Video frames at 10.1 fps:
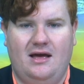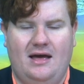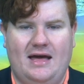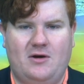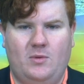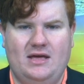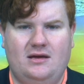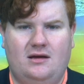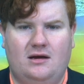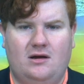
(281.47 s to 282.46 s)
a
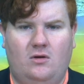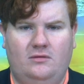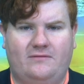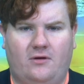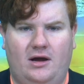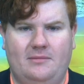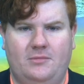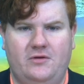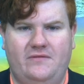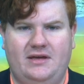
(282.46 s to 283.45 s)
weak cold front
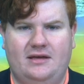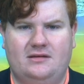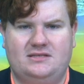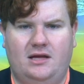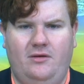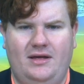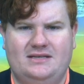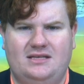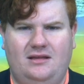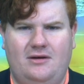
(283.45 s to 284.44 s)
moving slowly
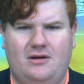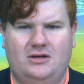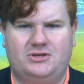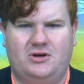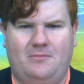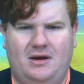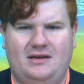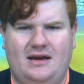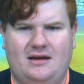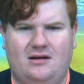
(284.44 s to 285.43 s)
into the Lowcountry on
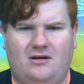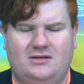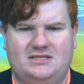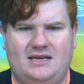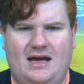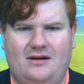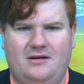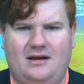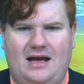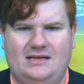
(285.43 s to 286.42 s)
Monday could cause
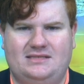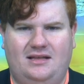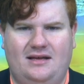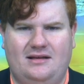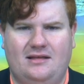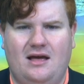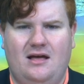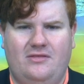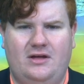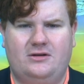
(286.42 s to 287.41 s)
scattered and isolated
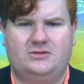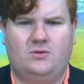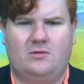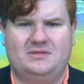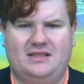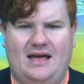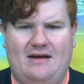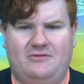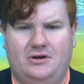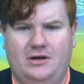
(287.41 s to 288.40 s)
thunderstorms in the
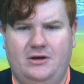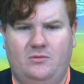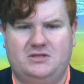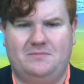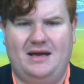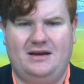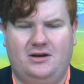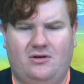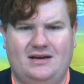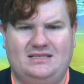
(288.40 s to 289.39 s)
afternoon, which may
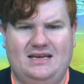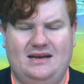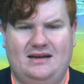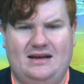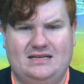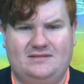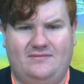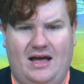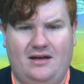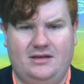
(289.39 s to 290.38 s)
decrease heat index
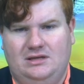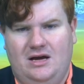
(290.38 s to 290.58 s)
values.